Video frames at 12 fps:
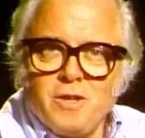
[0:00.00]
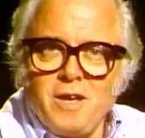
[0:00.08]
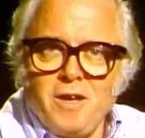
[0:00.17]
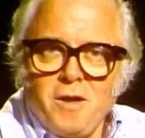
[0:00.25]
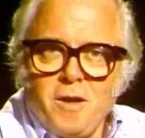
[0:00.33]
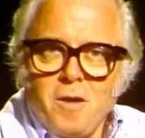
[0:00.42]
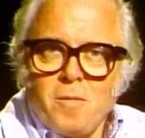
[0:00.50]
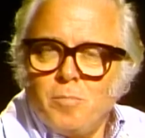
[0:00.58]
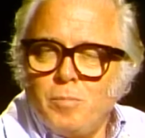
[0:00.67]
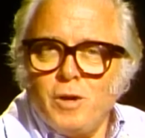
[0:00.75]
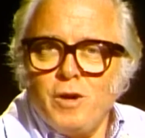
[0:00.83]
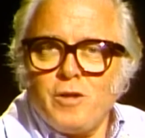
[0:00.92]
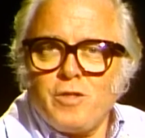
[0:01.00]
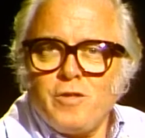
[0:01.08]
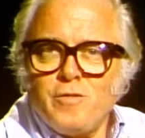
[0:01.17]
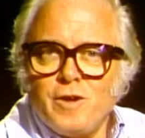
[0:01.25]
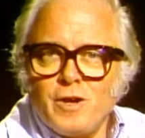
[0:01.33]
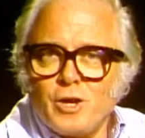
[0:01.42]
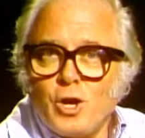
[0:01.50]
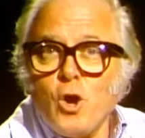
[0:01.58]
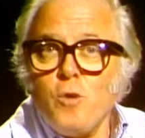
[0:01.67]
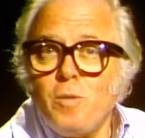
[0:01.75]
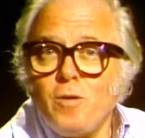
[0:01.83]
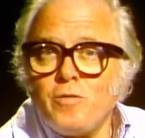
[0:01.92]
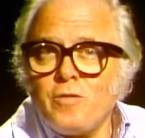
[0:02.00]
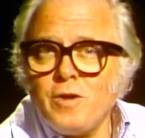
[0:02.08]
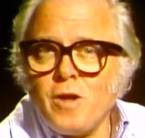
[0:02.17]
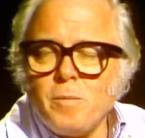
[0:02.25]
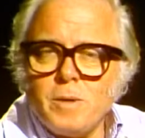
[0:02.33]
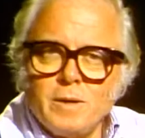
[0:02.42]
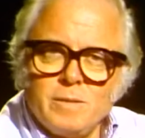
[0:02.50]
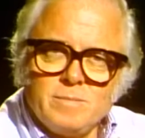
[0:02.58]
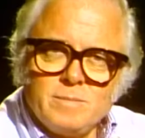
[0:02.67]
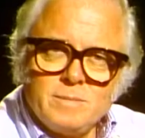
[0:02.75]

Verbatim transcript: the birth of a global phenomenon.